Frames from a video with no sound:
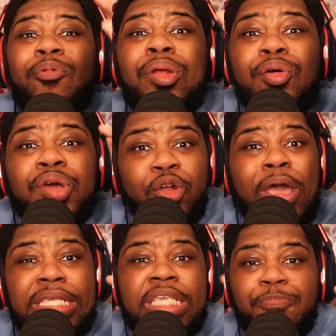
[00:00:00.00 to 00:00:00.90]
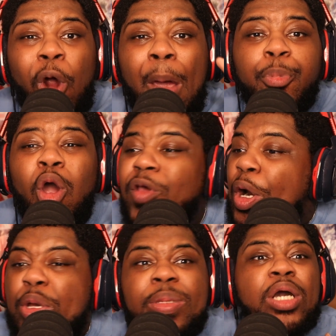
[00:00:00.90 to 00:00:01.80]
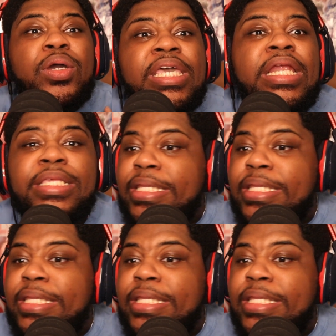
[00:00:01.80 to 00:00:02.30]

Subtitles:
wanna know the craziest part, bro? We don't know if they gonna kill us or